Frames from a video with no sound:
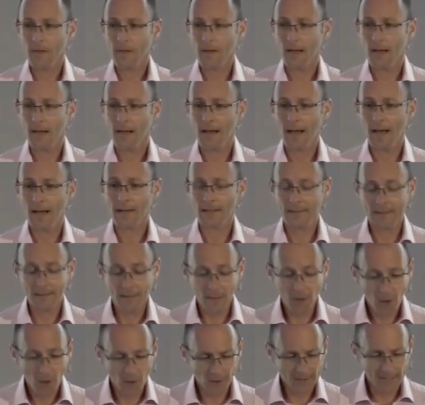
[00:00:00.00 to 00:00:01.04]
and in the
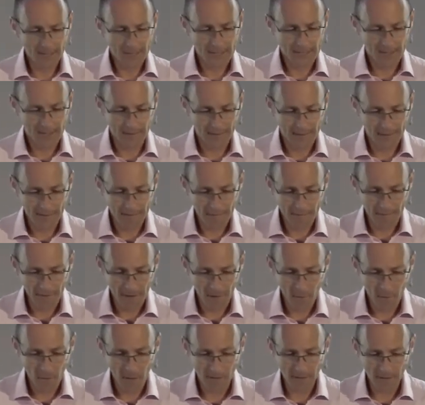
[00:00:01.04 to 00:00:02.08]
context of that
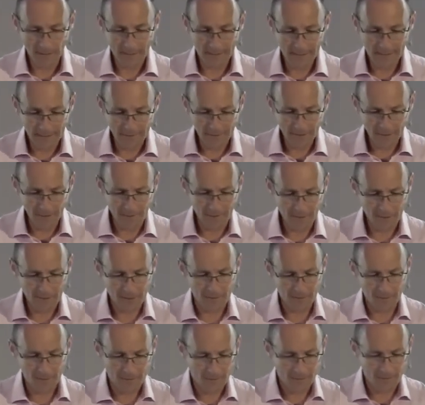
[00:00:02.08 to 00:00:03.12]
farewell, he gives them
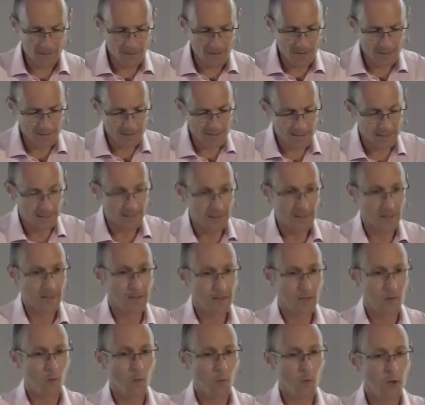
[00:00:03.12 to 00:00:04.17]
some departing
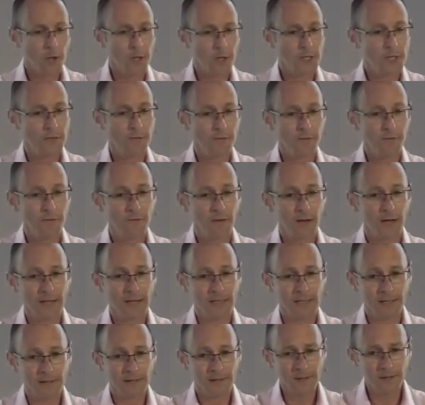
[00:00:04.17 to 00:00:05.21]
words of advice.
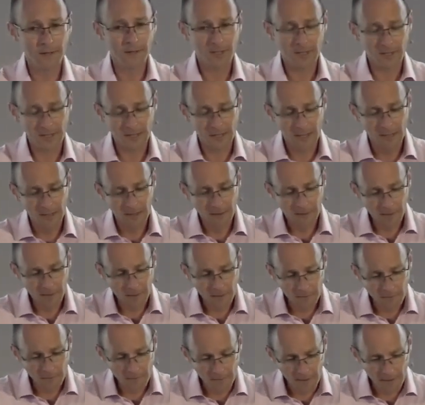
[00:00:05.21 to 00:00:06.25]
And notice that the
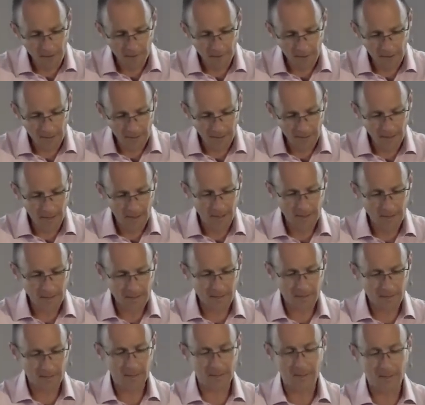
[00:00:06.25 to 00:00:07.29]
very last
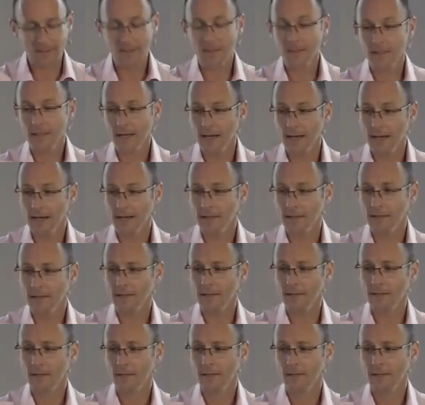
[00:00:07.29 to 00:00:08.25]
thing he says